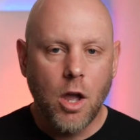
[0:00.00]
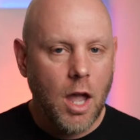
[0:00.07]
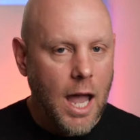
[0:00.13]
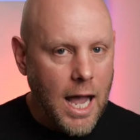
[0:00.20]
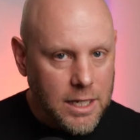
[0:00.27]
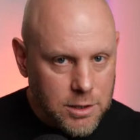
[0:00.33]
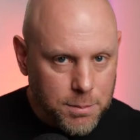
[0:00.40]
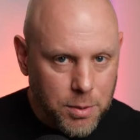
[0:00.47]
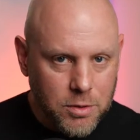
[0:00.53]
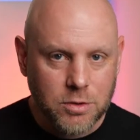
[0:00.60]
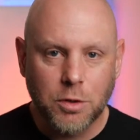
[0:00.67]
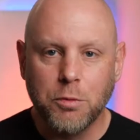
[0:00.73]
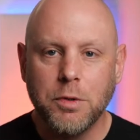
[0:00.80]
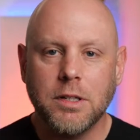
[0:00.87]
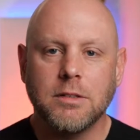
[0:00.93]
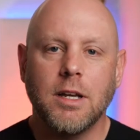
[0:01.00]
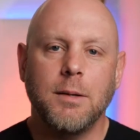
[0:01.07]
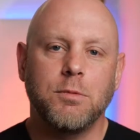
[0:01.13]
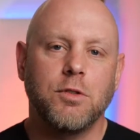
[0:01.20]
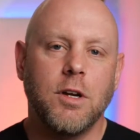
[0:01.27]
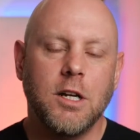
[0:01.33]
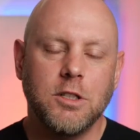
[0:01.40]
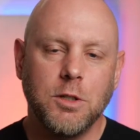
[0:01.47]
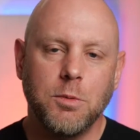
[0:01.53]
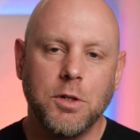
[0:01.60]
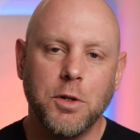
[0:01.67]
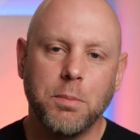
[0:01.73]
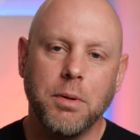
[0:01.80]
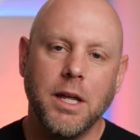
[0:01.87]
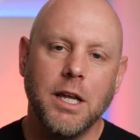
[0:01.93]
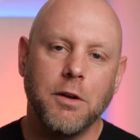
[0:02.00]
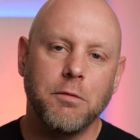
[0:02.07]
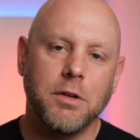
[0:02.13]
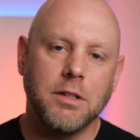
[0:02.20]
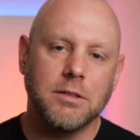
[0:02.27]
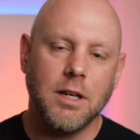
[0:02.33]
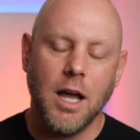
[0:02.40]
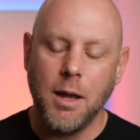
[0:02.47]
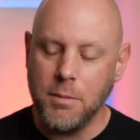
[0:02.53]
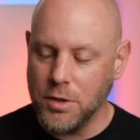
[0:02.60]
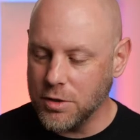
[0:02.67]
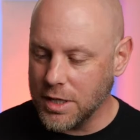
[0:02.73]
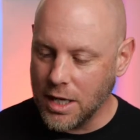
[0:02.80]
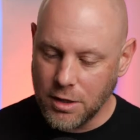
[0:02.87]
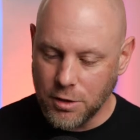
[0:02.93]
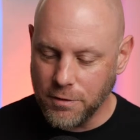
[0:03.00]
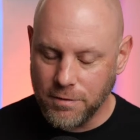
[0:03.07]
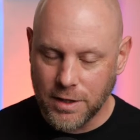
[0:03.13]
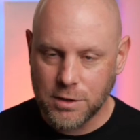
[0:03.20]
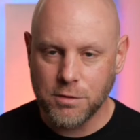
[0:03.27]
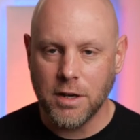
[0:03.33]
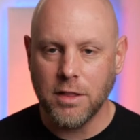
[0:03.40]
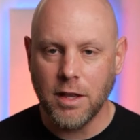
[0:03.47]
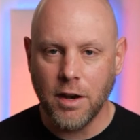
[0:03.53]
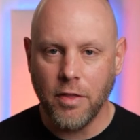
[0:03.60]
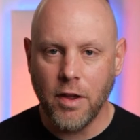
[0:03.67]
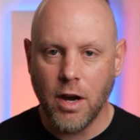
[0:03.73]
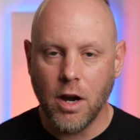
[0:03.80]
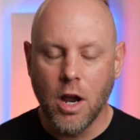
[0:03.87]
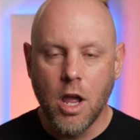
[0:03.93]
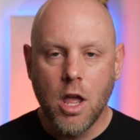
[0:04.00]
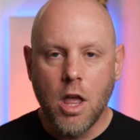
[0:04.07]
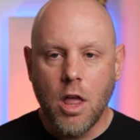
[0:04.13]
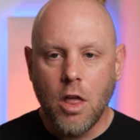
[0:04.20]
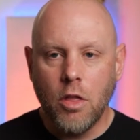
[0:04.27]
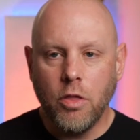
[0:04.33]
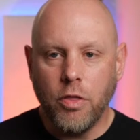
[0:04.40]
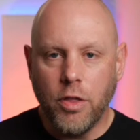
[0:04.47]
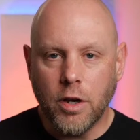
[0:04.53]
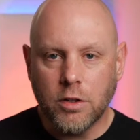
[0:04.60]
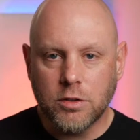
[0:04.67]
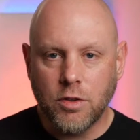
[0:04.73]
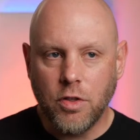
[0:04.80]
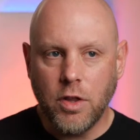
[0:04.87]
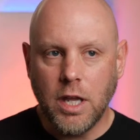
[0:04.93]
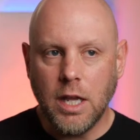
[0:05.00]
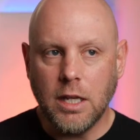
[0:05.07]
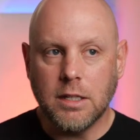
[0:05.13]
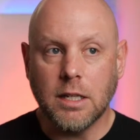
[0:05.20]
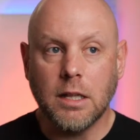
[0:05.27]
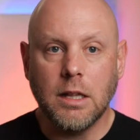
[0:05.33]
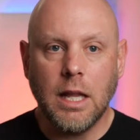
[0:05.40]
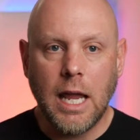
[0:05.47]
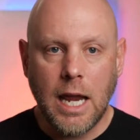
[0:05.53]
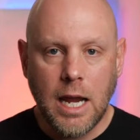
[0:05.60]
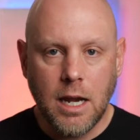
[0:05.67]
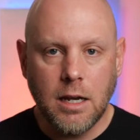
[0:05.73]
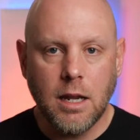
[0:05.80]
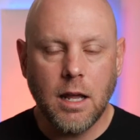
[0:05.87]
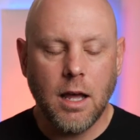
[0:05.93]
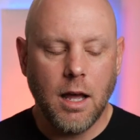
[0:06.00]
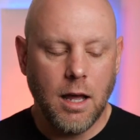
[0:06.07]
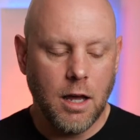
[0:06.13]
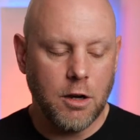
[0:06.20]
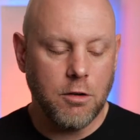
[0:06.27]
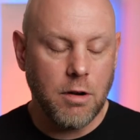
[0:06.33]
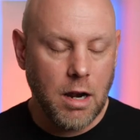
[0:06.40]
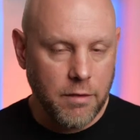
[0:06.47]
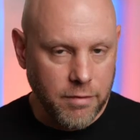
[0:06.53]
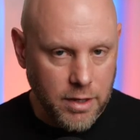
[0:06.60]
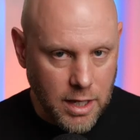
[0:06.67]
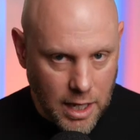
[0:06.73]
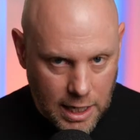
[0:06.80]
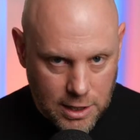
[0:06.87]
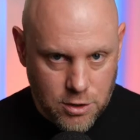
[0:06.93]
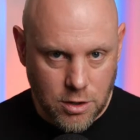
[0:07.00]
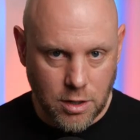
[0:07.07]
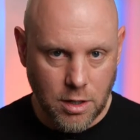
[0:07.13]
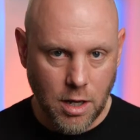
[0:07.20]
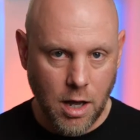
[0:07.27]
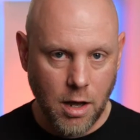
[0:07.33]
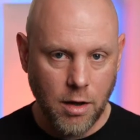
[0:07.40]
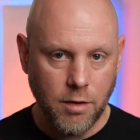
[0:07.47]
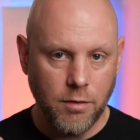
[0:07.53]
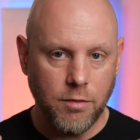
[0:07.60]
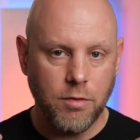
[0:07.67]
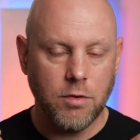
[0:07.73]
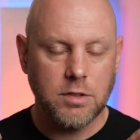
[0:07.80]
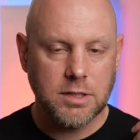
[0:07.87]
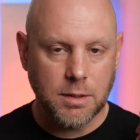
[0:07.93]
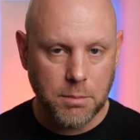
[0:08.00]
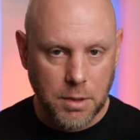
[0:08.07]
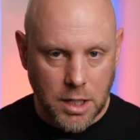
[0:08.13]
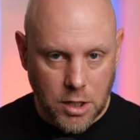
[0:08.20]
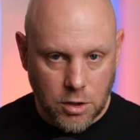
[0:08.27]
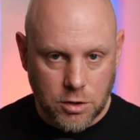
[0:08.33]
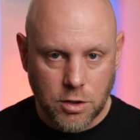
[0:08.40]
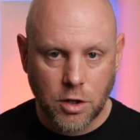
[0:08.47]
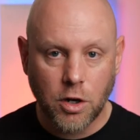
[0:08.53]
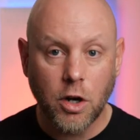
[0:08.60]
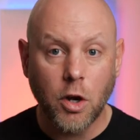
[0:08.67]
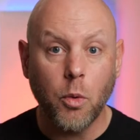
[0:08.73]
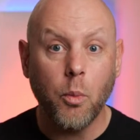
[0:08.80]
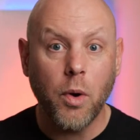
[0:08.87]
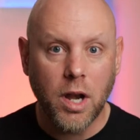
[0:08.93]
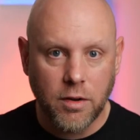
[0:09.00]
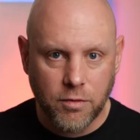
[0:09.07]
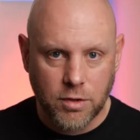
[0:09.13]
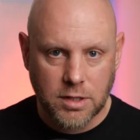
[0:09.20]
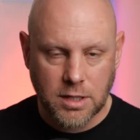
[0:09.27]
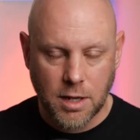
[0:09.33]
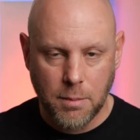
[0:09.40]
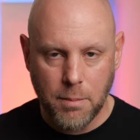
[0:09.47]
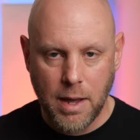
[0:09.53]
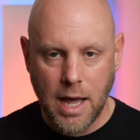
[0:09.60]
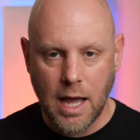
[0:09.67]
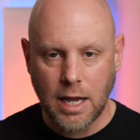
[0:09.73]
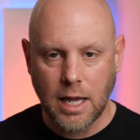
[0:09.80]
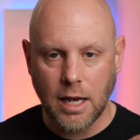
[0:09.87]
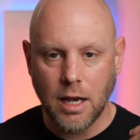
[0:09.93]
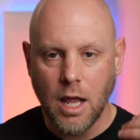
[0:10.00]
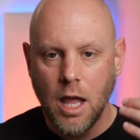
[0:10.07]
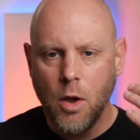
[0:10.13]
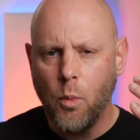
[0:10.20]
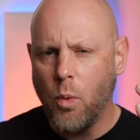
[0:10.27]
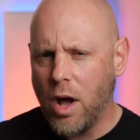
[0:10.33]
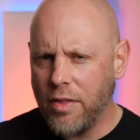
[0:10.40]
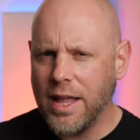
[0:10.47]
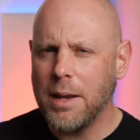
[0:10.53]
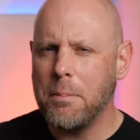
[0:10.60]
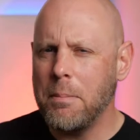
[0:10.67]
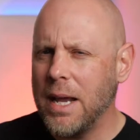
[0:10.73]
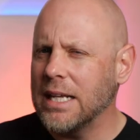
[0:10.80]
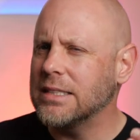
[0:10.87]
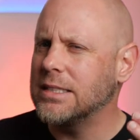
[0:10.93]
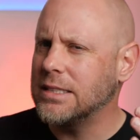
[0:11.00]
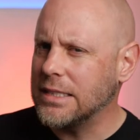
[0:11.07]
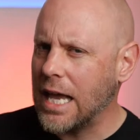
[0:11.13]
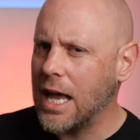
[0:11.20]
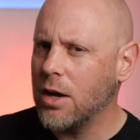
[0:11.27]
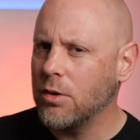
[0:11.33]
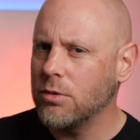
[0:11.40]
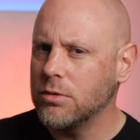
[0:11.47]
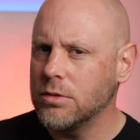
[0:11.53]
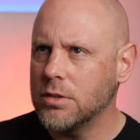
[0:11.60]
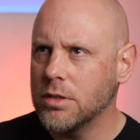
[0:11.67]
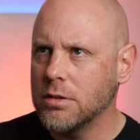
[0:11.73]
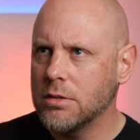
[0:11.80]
as opposed to real-time strategy where you're playing it in real time and you're getting your fix right then and there. There's the delayed gratification of submitting your turn and waiting for it to come back. And while that may sound